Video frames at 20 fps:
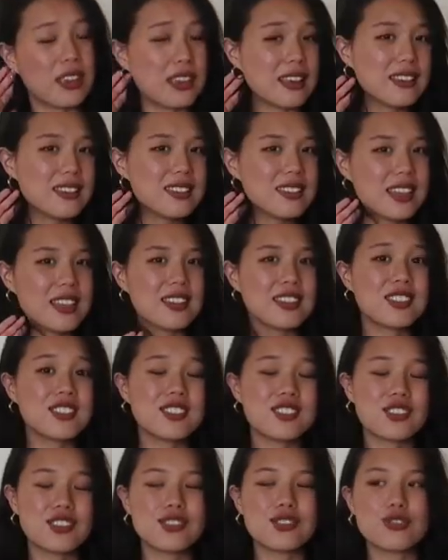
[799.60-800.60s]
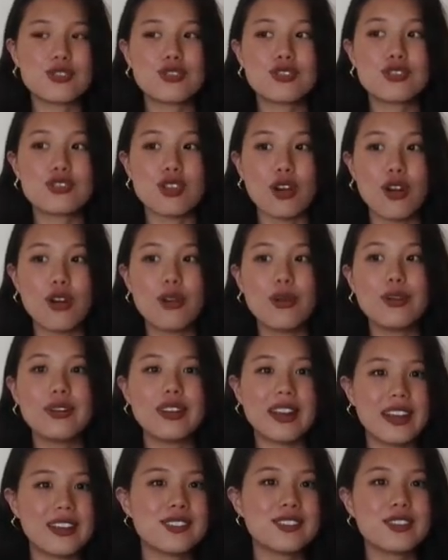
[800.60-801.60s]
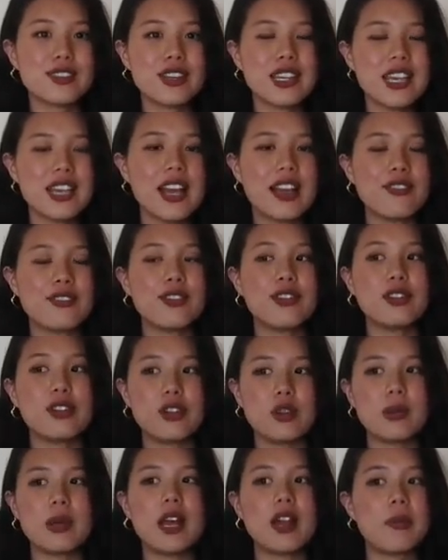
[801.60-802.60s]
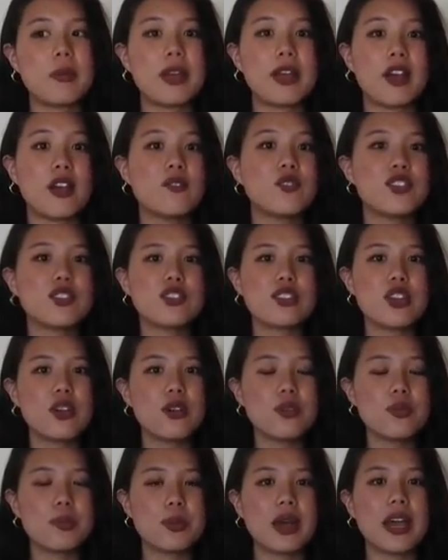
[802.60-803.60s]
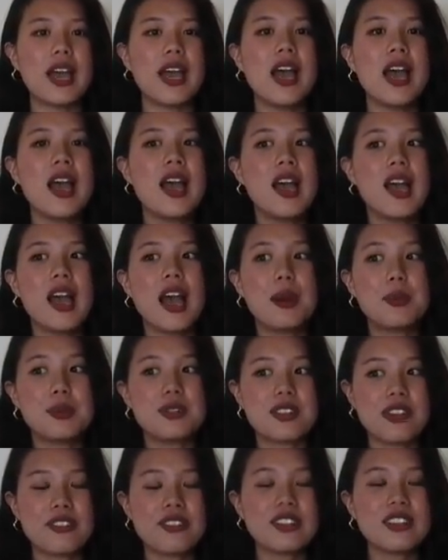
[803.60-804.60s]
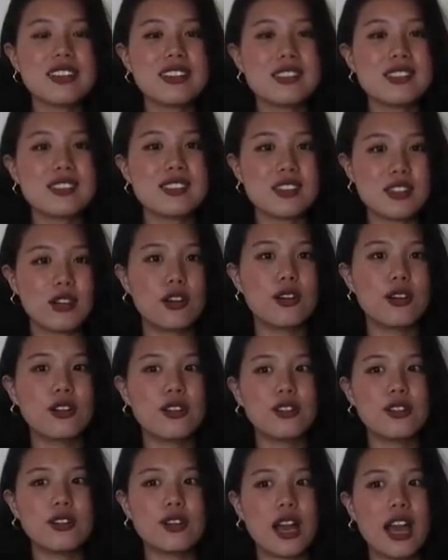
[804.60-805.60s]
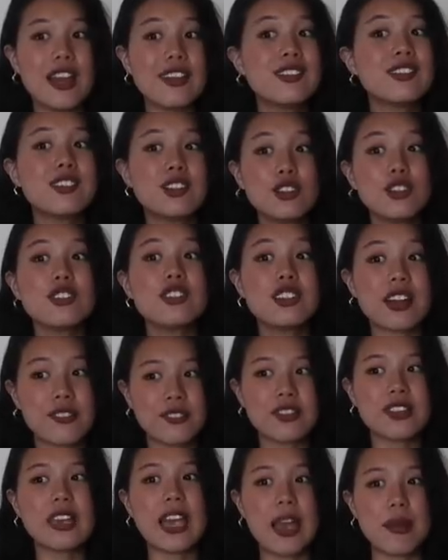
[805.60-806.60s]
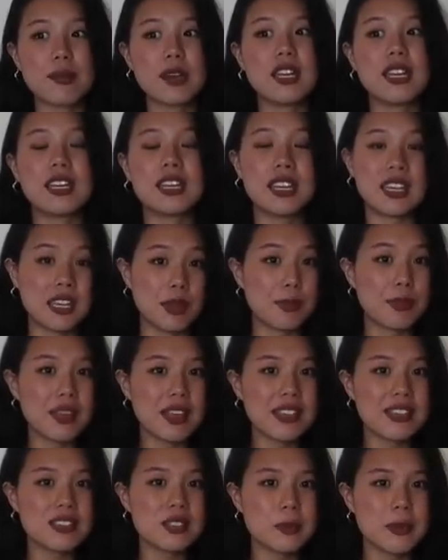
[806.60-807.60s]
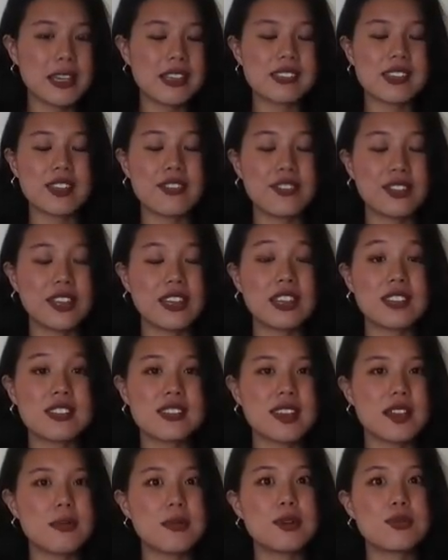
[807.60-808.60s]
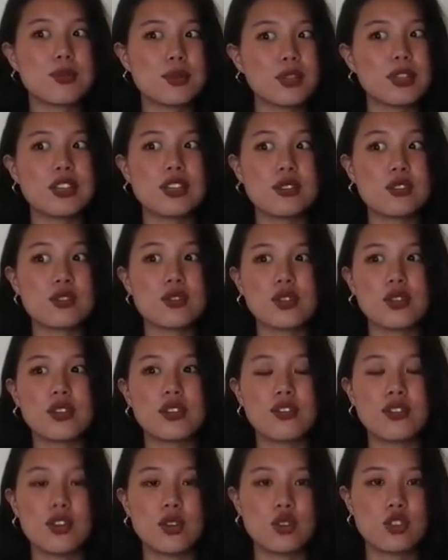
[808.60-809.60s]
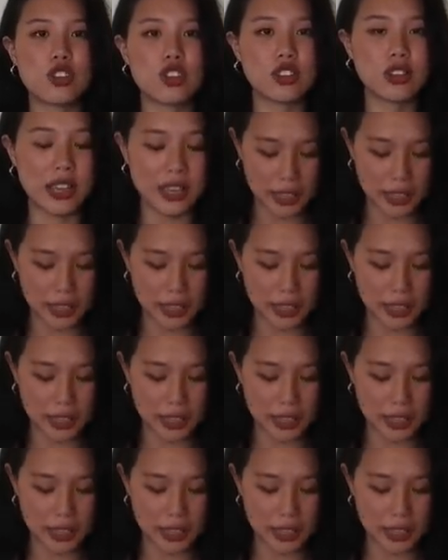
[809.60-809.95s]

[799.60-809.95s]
things, and this is just so nice looking. I feel a little bit out of my comfort zone, but I would definitely still, I still definitely am gonna keep this because I feel like it's gonna be really useful in the future.